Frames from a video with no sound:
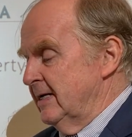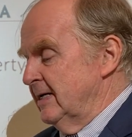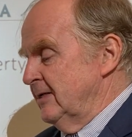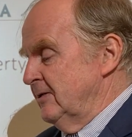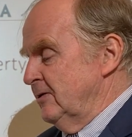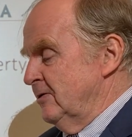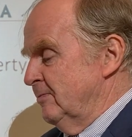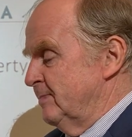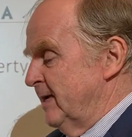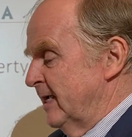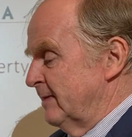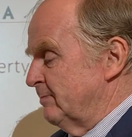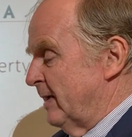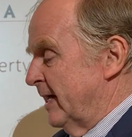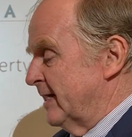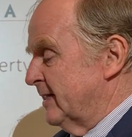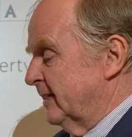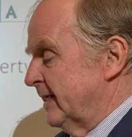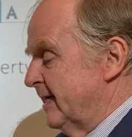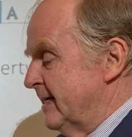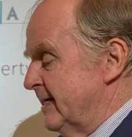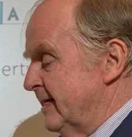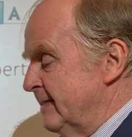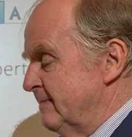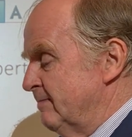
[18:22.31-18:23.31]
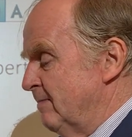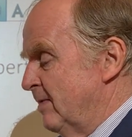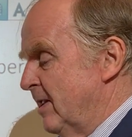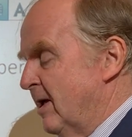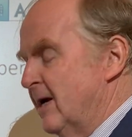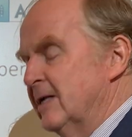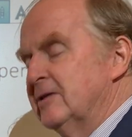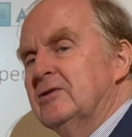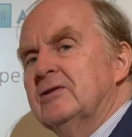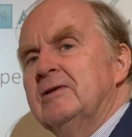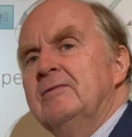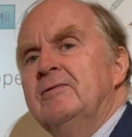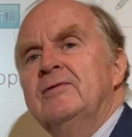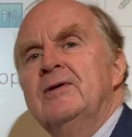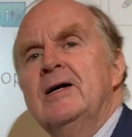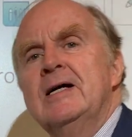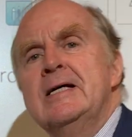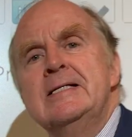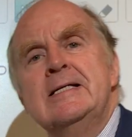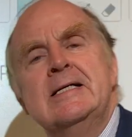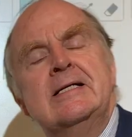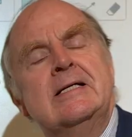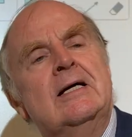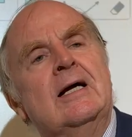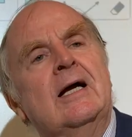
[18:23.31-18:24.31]
You make that time lots of
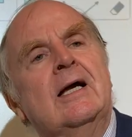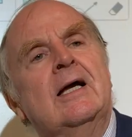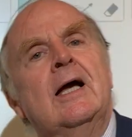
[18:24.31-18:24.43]
fun.